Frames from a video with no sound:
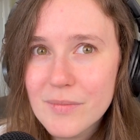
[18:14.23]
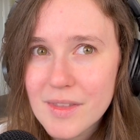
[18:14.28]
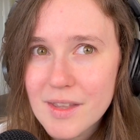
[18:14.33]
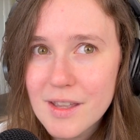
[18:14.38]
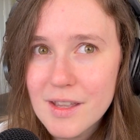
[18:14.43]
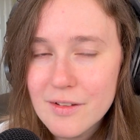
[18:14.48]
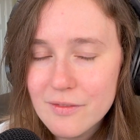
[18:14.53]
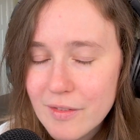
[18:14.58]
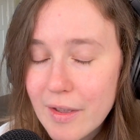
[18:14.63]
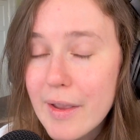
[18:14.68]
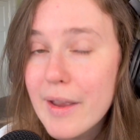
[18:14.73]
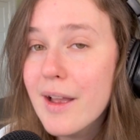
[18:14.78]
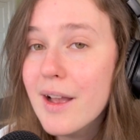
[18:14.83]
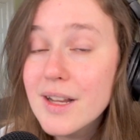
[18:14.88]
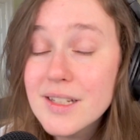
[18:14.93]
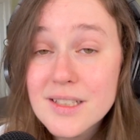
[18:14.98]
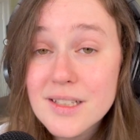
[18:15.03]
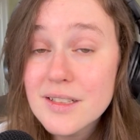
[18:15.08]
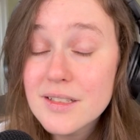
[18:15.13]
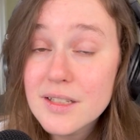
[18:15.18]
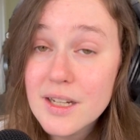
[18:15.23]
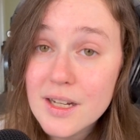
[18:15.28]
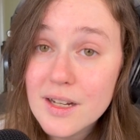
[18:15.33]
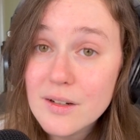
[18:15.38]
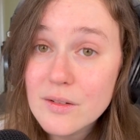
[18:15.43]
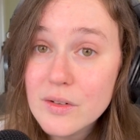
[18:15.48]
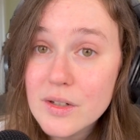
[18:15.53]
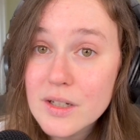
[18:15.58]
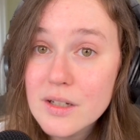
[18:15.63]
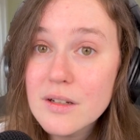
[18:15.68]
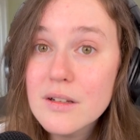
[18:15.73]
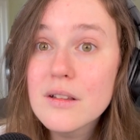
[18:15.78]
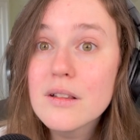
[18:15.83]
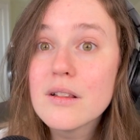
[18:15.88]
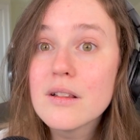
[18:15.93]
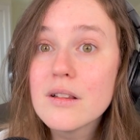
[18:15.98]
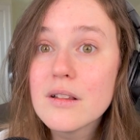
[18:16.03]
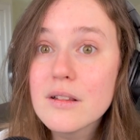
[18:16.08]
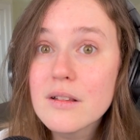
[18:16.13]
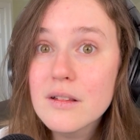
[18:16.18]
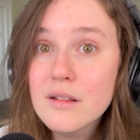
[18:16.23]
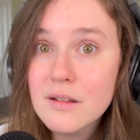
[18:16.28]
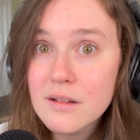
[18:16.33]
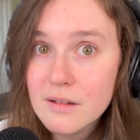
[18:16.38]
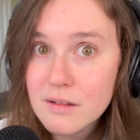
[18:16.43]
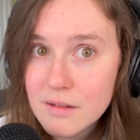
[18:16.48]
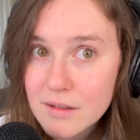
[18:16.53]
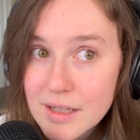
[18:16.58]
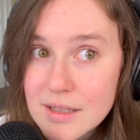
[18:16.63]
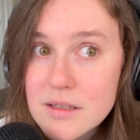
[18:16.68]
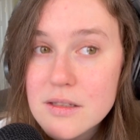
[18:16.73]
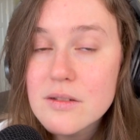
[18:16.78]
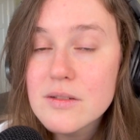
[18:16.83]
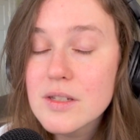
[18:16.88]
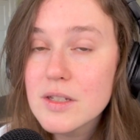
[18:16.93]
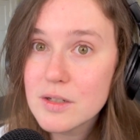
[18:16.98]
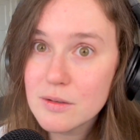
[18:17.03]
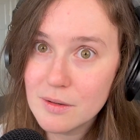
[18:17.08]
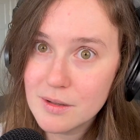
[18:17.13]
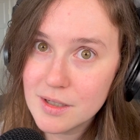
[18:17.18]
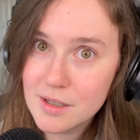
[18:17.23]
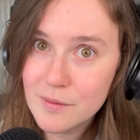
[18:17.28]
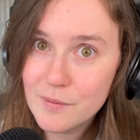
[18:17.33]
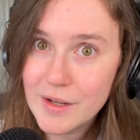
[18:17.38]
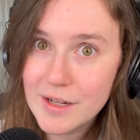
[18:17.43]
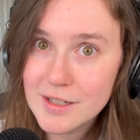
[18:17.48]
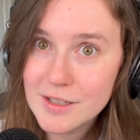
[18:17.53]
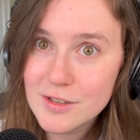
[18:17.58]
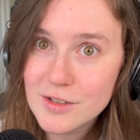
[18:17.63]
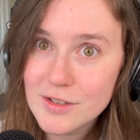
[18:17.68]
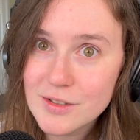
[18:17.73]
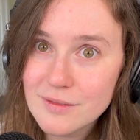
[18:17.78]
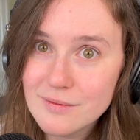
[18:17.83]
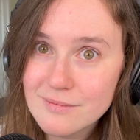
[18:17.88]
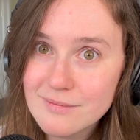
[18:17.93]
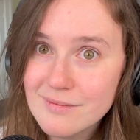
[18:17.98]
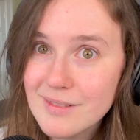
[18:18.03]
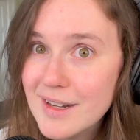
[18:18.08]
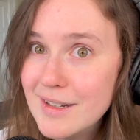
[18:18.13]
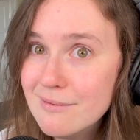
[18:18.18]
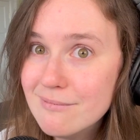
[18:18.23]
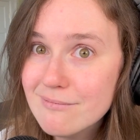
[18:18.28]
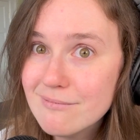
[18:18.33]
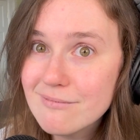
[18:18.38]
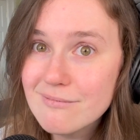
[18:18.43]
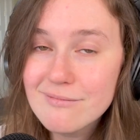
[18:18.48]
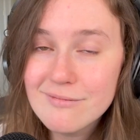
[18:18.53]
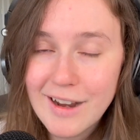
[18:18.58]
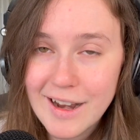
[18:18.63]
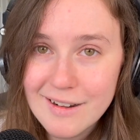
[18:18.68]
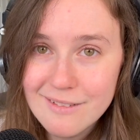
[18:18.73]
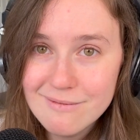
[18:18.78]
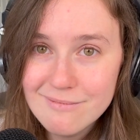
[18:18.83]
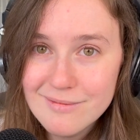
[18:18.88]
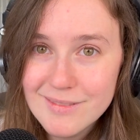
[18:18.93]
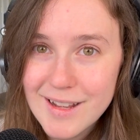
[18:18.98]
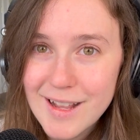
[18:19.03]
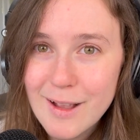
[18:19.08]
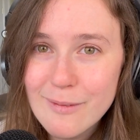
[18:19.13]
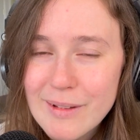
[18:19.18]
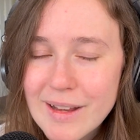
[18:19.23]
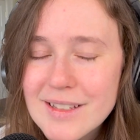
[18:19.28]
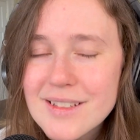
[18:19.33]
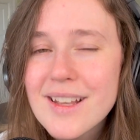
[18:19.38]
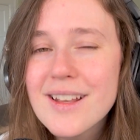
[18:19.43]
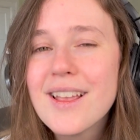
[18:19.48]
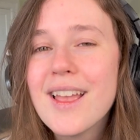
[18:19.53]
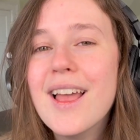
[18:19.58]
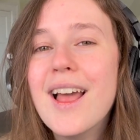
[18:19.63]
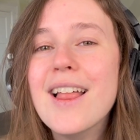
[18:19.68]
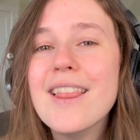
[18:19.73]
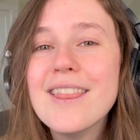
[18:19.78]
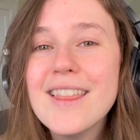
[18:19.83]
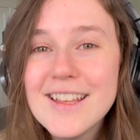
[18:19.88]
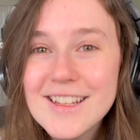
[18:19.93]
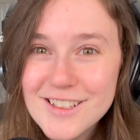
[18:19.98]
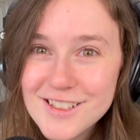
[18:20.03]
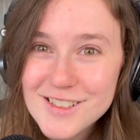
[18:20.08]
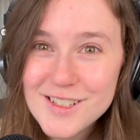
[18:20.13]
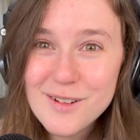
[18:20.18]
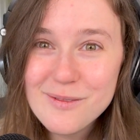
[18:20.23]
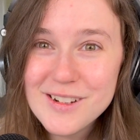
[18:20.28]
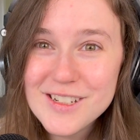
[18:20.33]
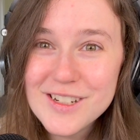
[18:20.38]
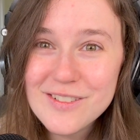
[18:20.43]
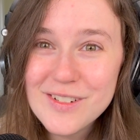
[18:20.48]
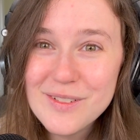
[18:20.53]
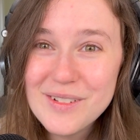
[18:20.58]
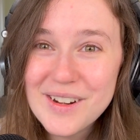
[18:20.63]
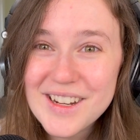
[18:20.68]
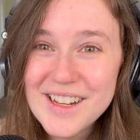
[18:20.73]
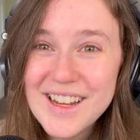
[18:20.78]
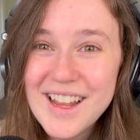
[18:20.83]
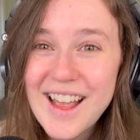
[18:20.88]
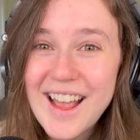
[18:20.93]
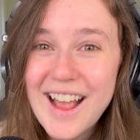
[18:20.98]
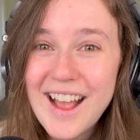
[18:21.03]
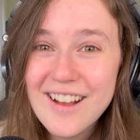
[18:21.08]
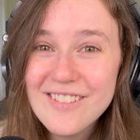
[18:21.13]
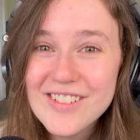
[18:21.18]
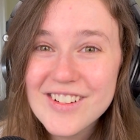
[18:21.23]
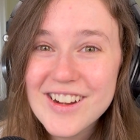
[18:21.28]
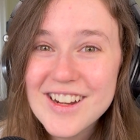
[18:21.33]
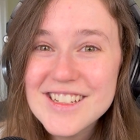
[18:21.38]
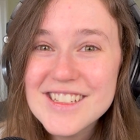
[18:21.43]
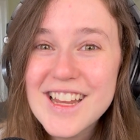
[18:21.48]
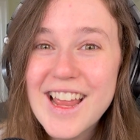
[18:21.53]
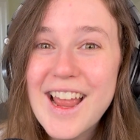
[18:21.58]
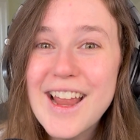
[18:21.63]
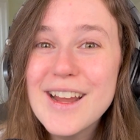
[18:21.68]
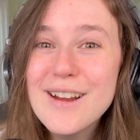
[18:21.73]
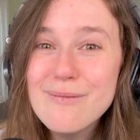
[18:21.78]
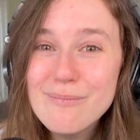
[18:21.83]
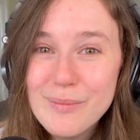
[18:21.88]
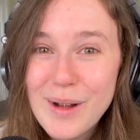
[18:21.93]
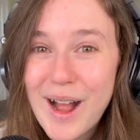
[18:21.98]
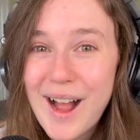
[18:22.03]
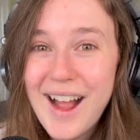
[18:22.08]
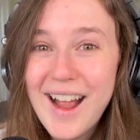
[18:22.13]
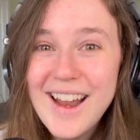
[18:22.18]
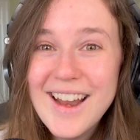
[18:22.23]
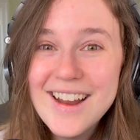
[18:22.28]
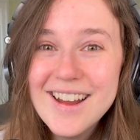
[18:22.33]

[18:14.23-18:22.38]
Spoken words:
if AI is going to take over, let's use it to our advantage, right? Right. Amazing. Thank you so much, everybody. Have a great day. Bye.